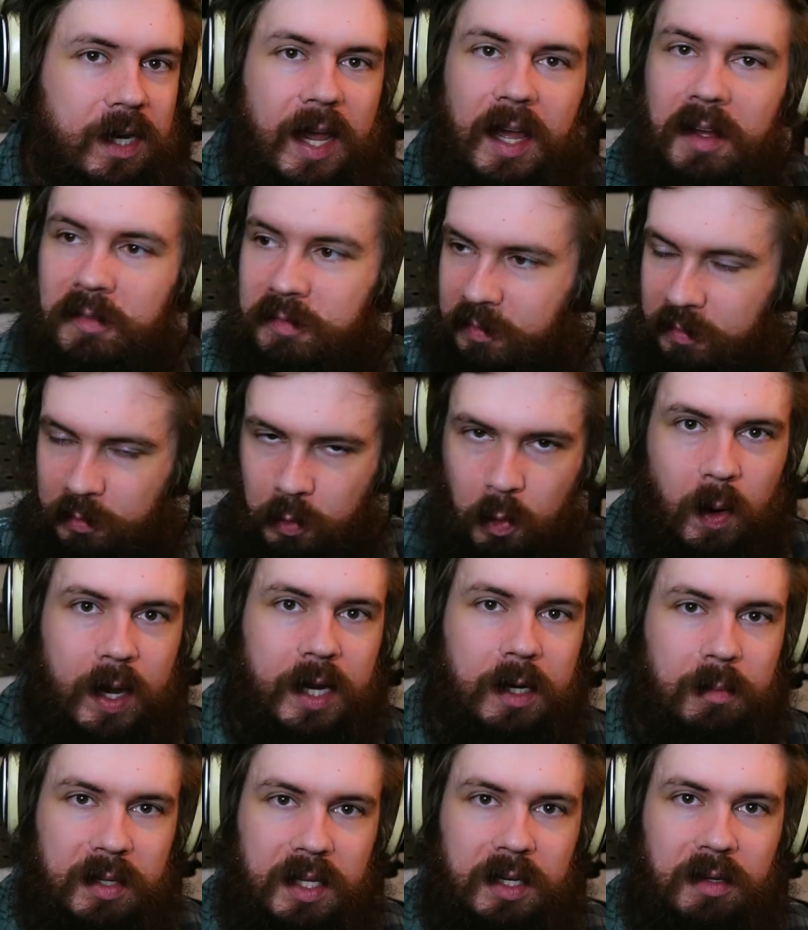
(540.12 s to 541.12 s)
have
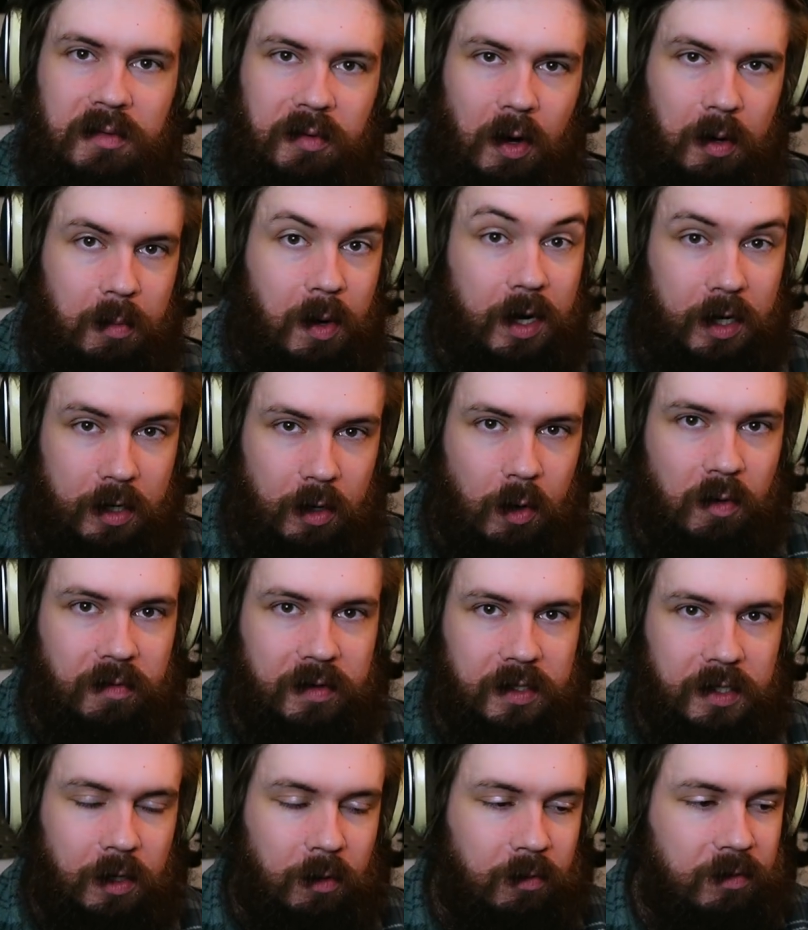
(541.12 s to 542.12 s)
quite a bit of harmonic
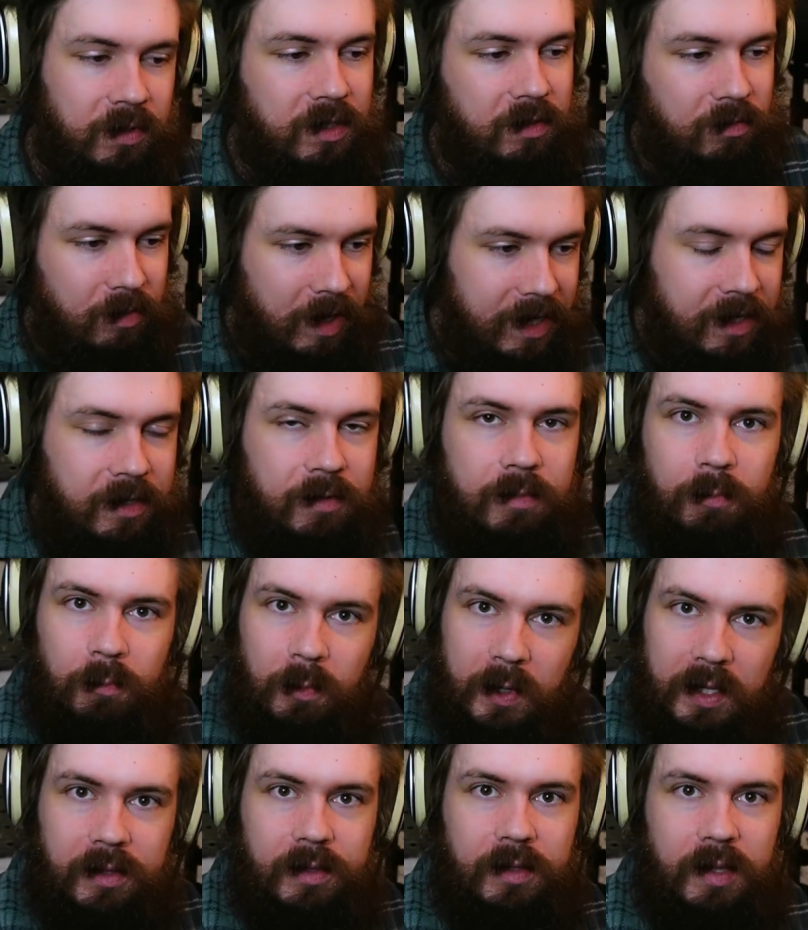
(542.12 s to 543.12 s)
overtones, like
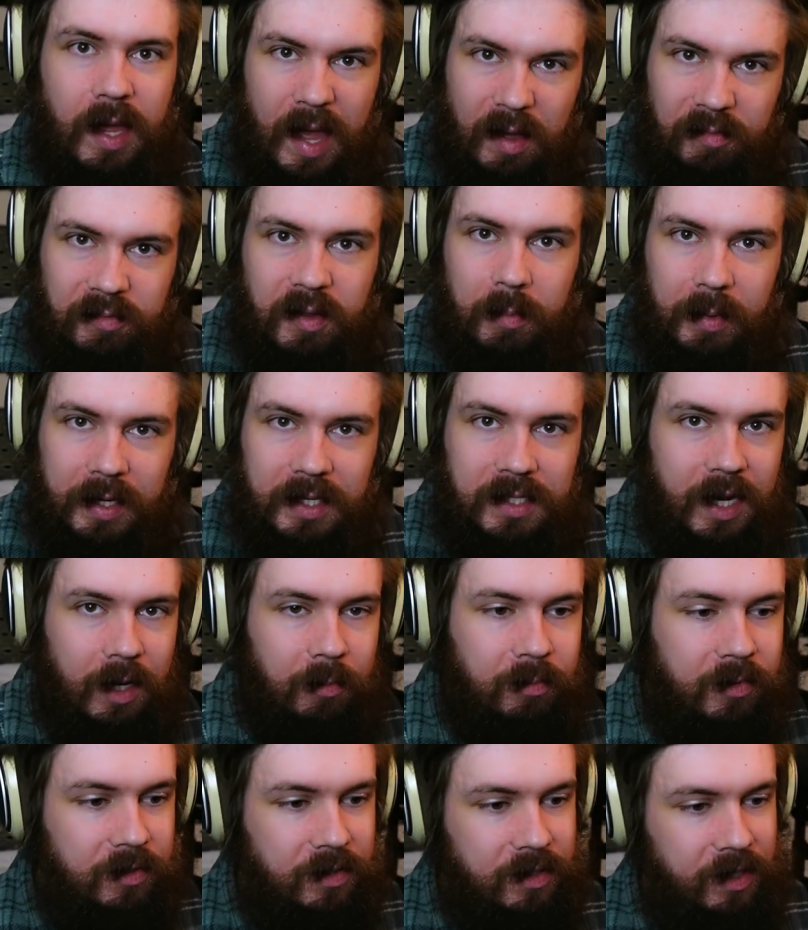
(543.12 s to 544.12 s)
with the FM
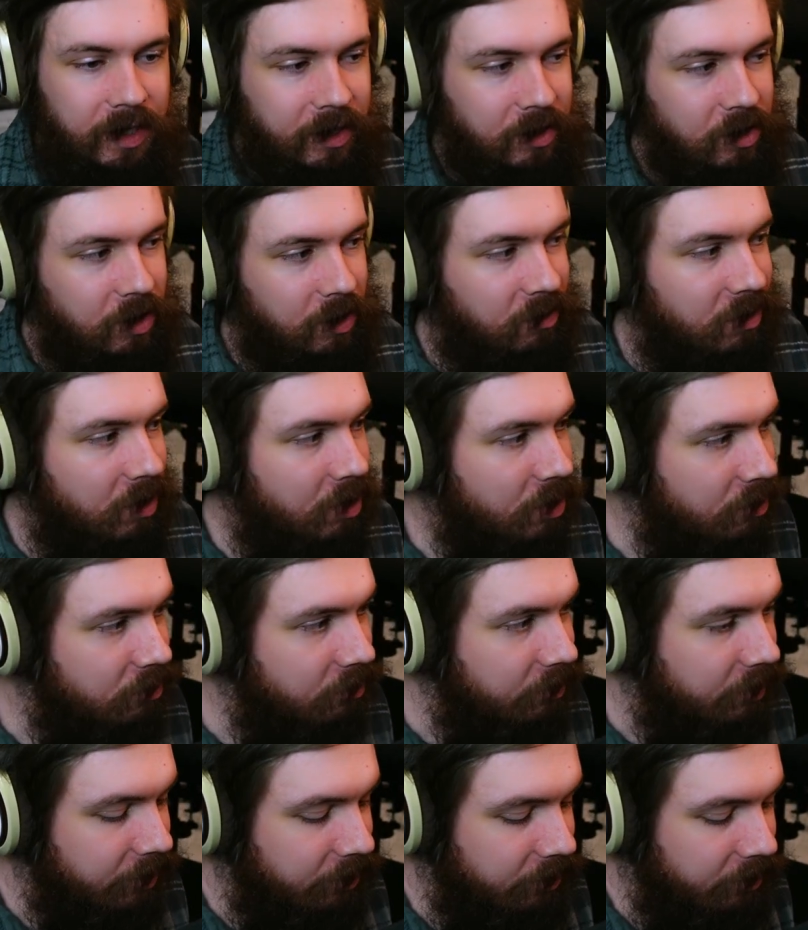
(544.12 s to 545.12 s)
examples that I showed
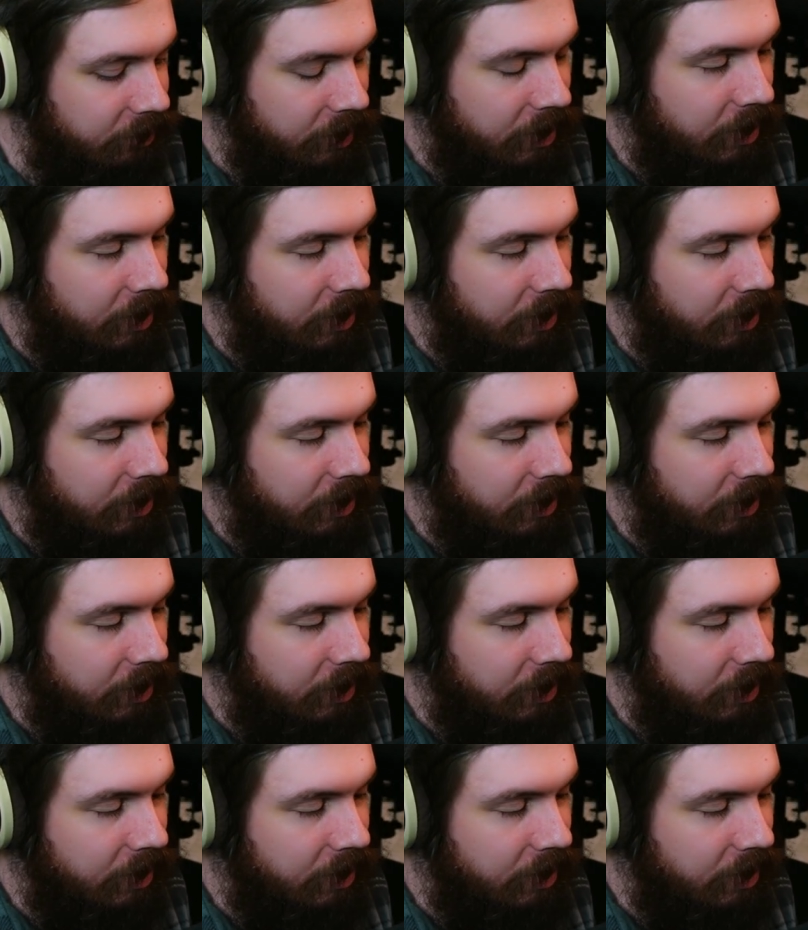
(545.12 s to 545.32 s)
earlier.